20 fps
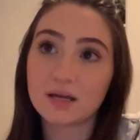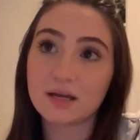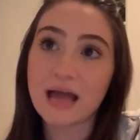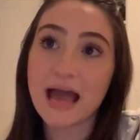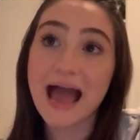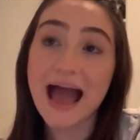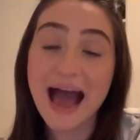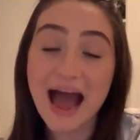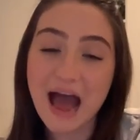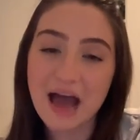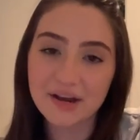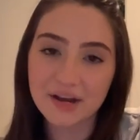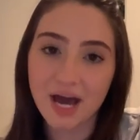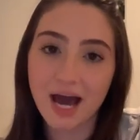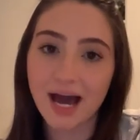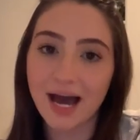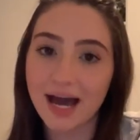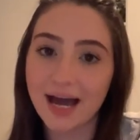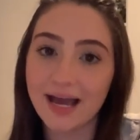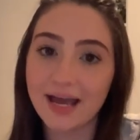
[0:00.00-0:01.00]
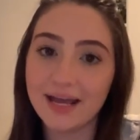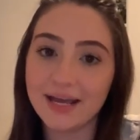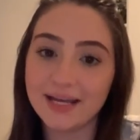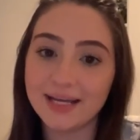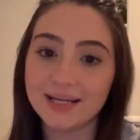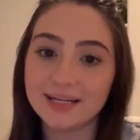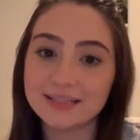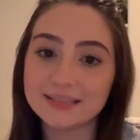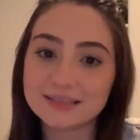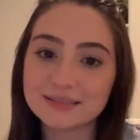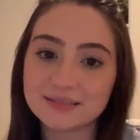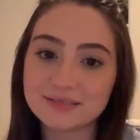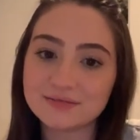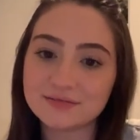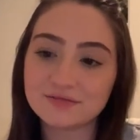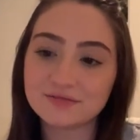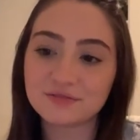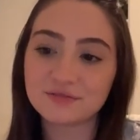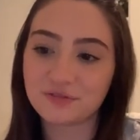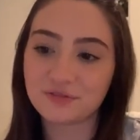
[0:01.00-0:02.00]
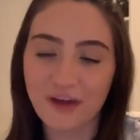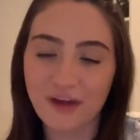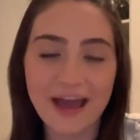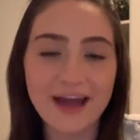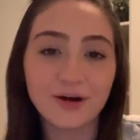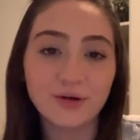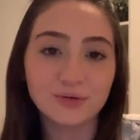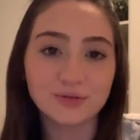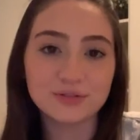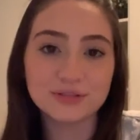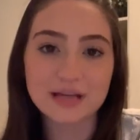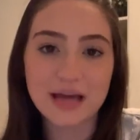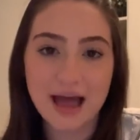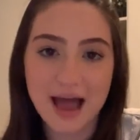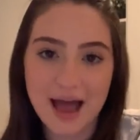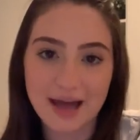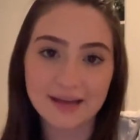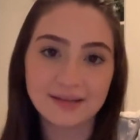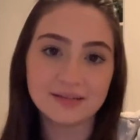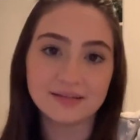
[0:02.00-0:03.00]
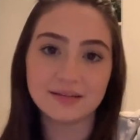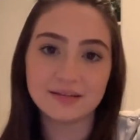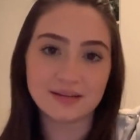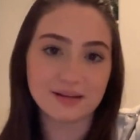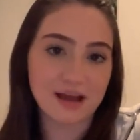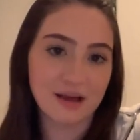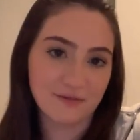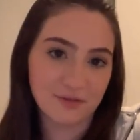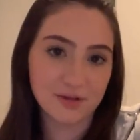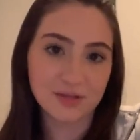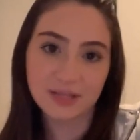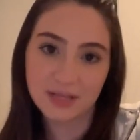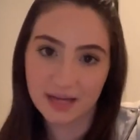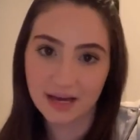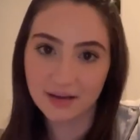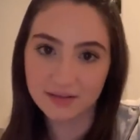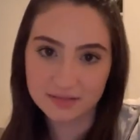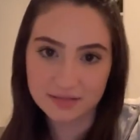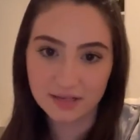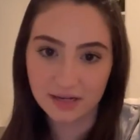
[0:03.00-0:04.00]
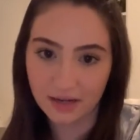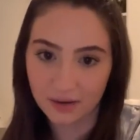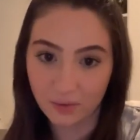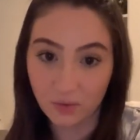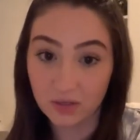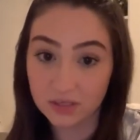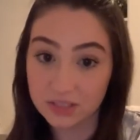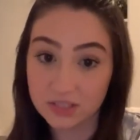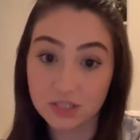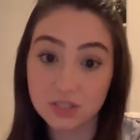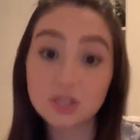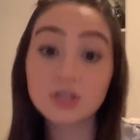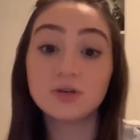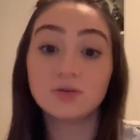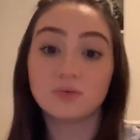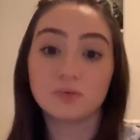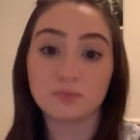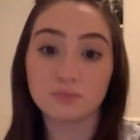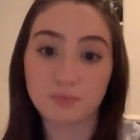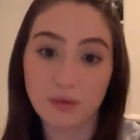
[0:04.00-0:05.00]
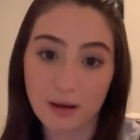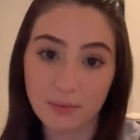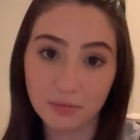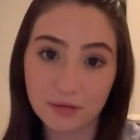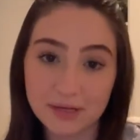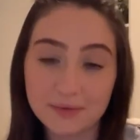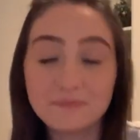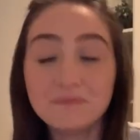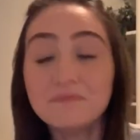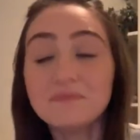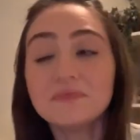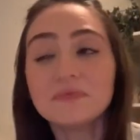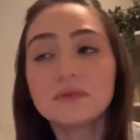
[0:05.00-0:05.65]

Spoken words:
had I failed at everything else that I wanted to do, probably.